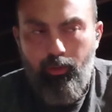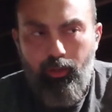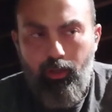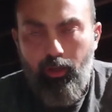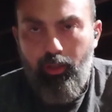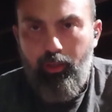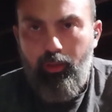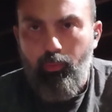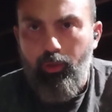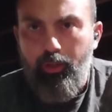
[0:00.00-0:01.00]
they call it like
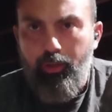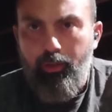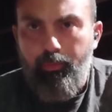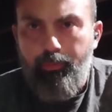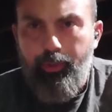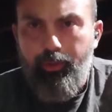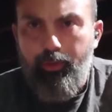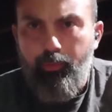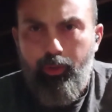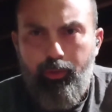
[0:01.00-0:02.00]
the Wonder
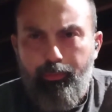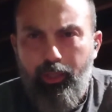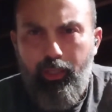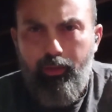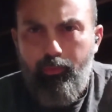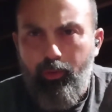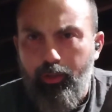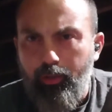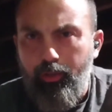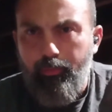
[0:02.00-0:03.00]
Burger, Wonder Meat,
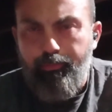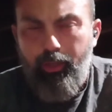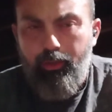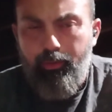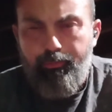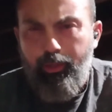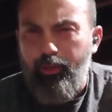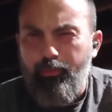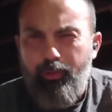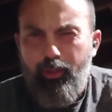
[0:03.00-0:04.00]
Wonder Better
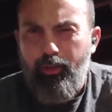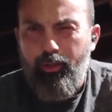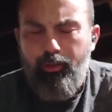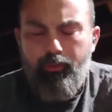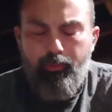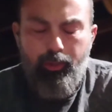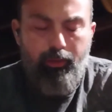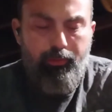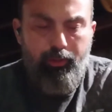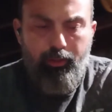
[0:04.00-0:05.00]
Better Burger, whatever